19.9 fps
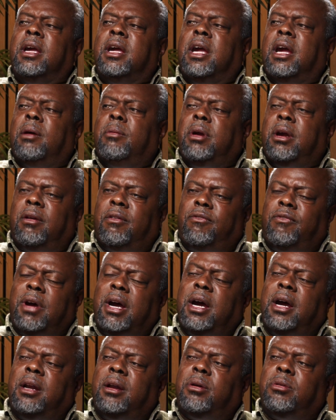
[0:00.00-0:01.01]
and we can
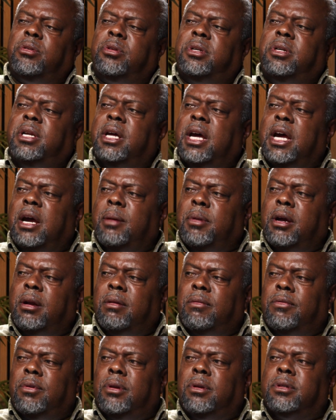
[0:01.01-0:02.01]
find those time
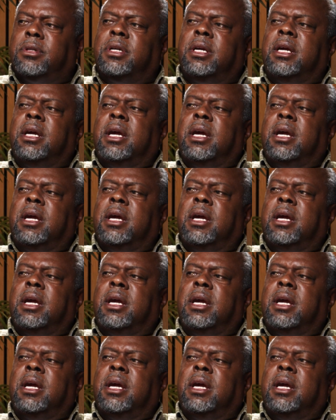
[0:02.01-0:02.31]
intervals